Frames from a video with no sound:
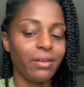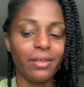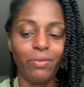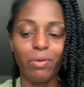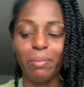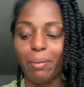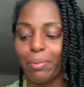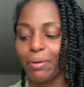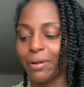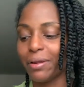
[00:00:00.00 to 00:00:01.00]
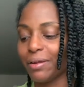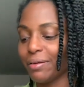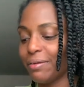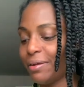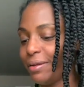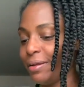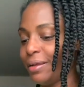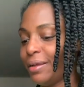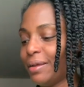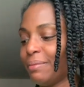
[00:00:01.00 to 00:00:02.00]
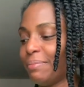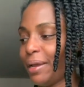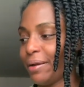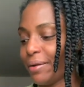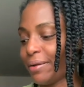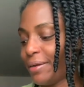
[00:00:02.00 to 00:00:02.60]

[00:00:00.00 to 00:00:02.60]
and remember better.